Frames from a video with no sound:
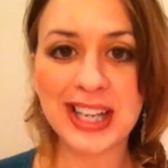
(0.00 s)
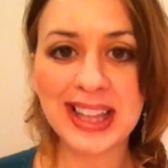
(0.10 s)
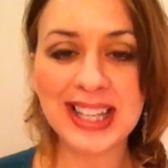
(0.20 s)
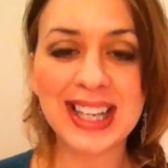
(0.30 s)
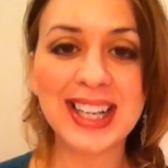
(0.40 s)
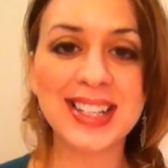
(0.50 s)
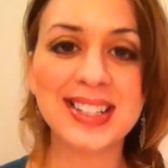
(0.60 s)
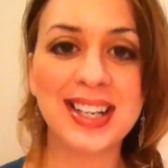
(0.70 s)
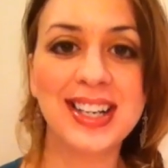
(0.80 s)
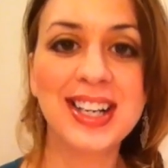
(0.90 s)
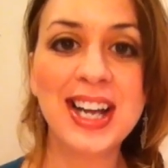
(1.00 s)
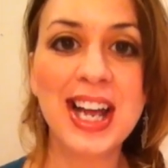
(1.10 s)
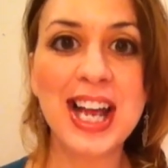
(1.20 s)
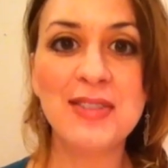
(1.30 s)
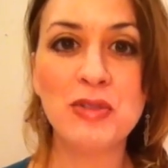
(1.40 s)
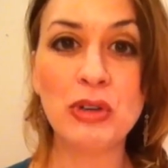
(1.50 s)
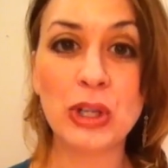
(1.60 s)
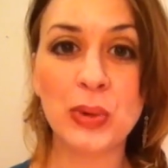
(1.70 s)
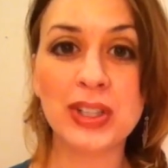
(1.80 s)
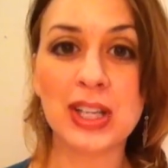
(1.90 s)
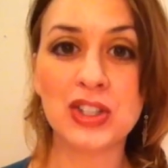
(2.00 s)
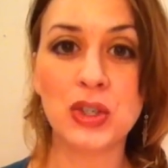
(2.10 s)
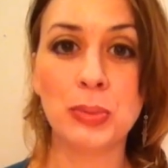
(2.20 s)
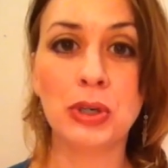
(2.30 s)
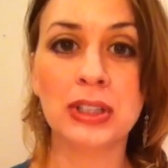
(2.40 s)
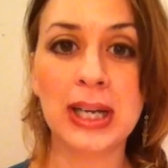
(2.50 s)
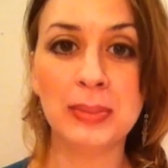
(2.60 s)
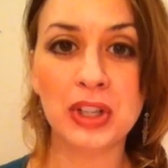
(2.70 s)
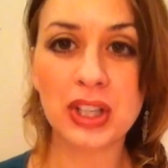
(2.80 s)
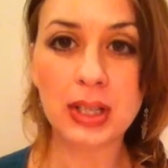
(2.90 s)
And then, like I said, if you really want that super glam look,